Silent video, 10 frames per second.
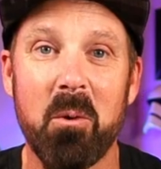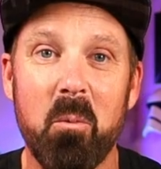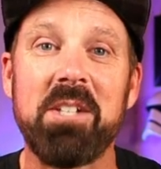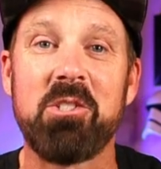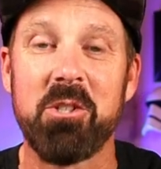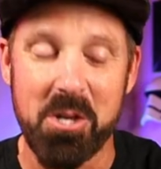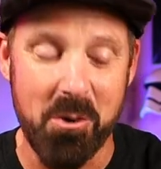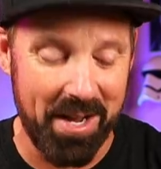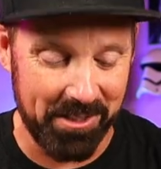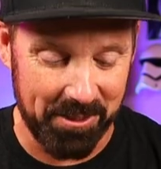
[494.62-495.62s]
Western
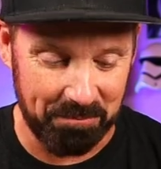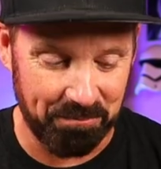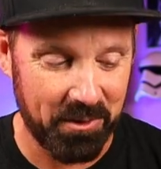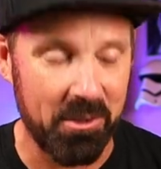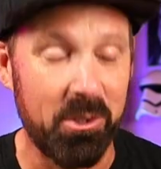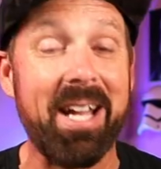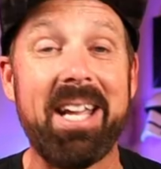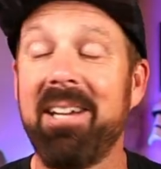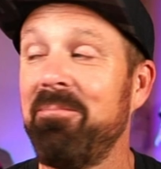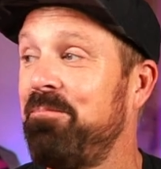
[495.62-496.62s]
U S, so I
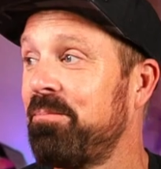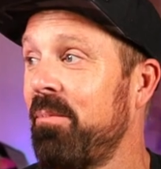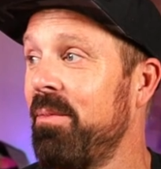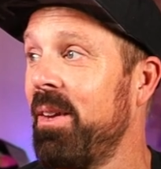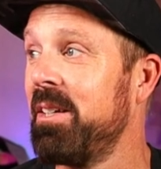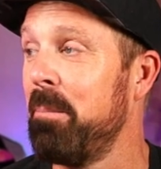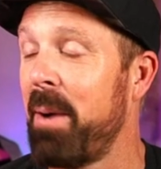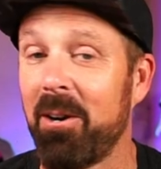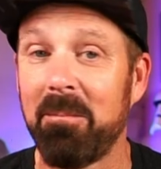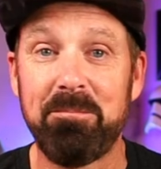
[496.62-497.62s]
can't
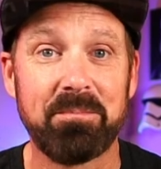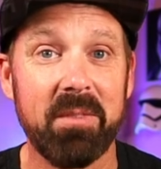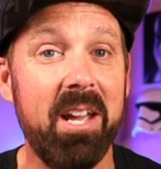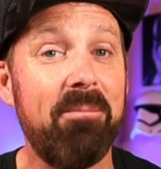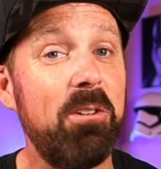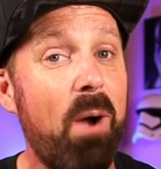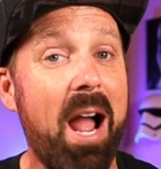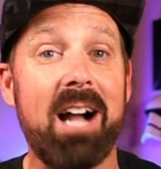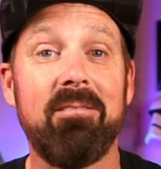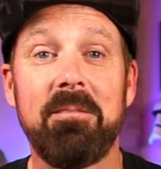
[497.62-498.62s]
compare them. If you
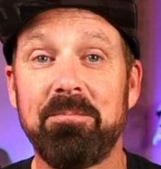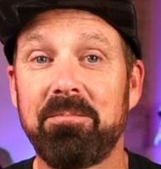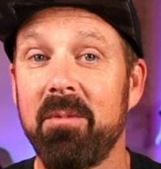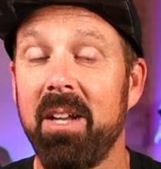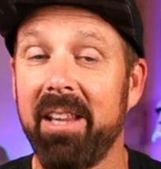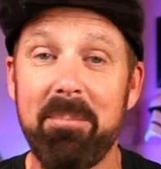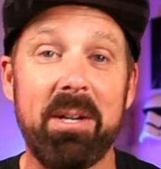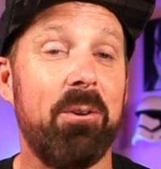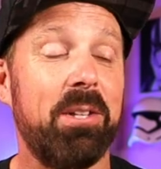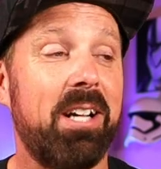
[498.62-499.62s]
have, let me
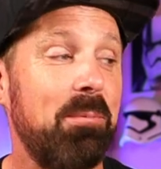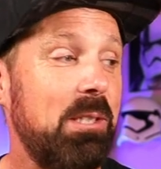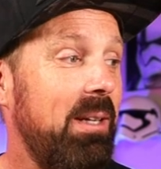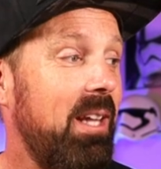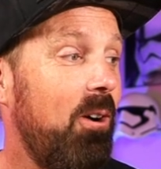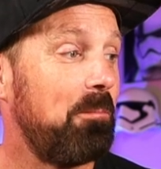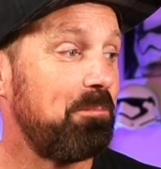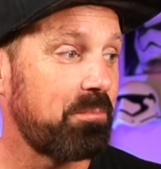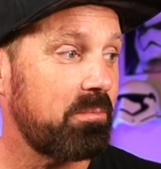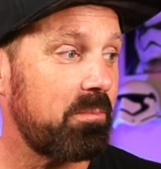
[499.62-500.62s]
know in the comments
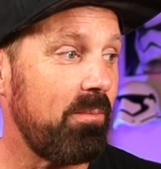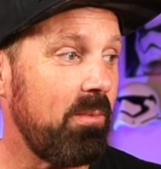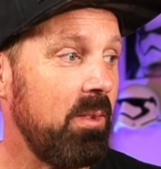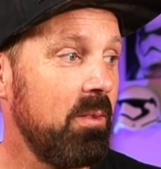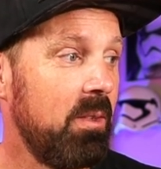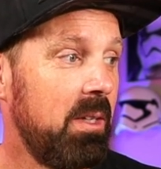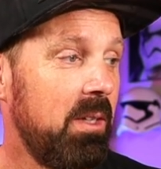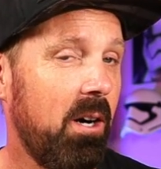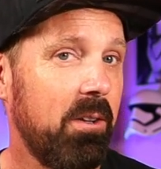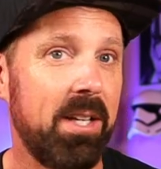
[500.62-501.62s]
below.
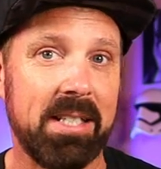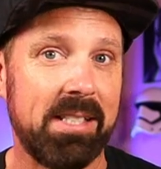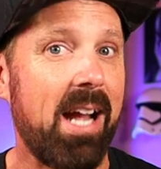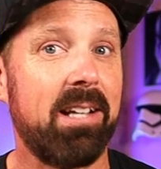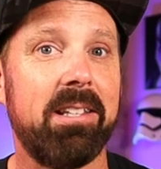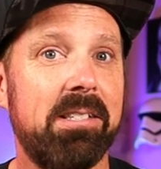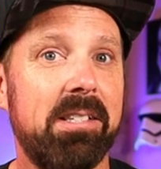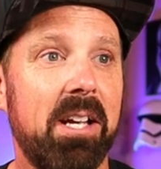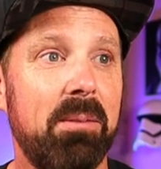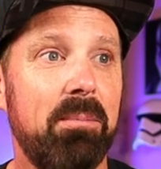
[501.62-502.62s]
Are they exactly the
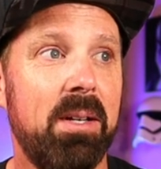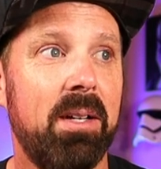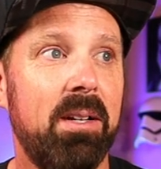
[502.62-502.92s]
same?